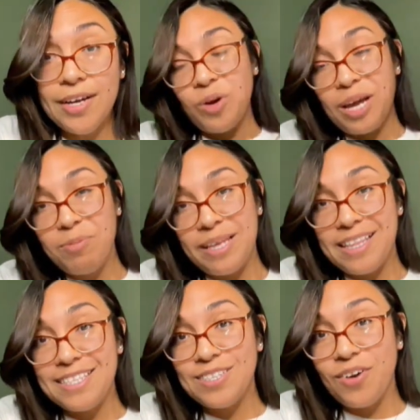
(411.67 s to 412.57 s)
When I play
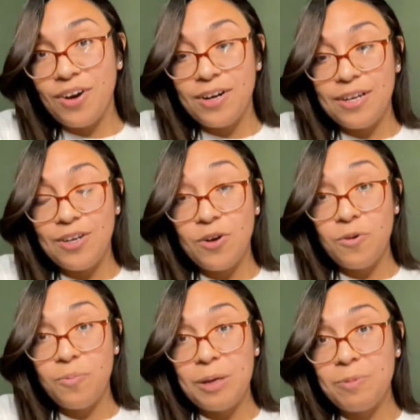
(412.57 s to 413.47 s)
this card, you
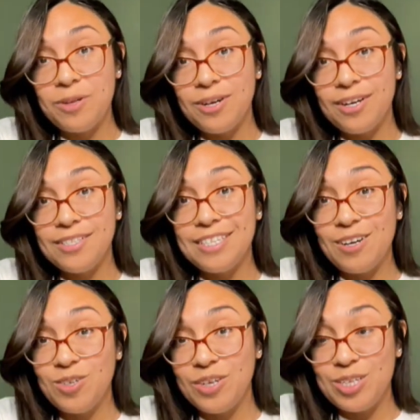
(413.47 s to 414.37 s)
know, people are
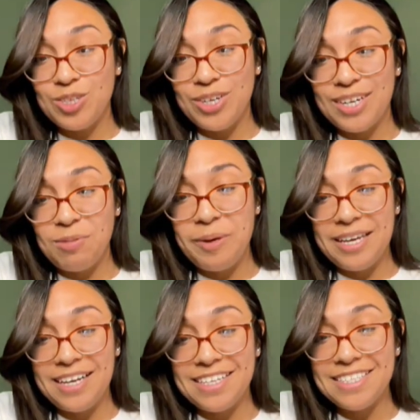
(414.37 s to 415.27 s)
scared to exert
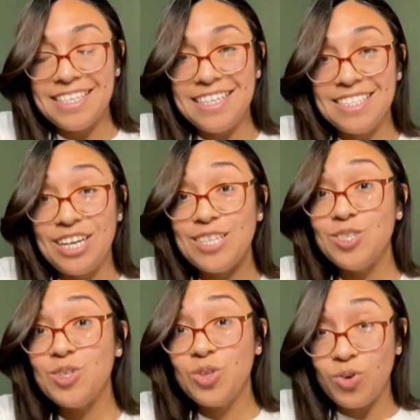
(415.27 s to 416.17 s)
because he's
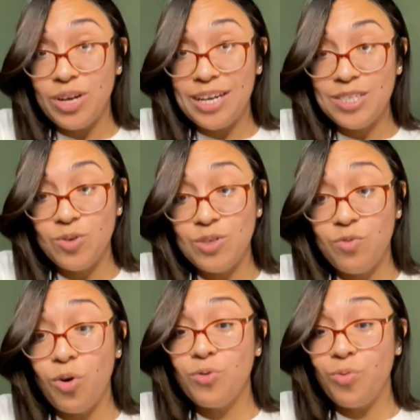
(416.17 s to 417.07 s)
Challenger 3, so he's
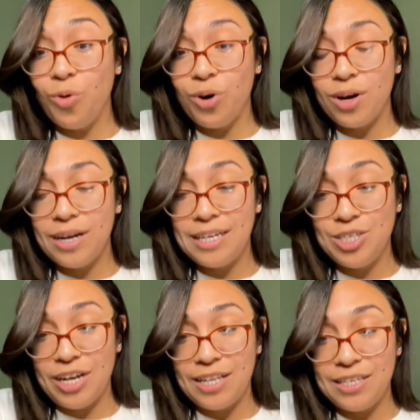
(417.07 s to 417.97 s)
4/4 in a
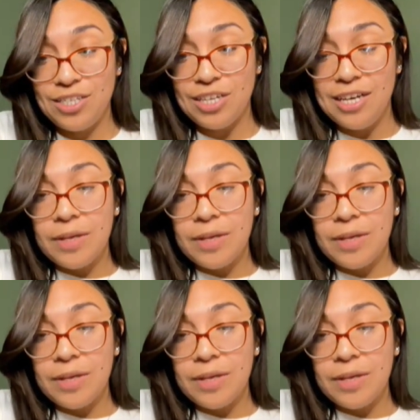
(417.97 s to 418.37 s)
challenge.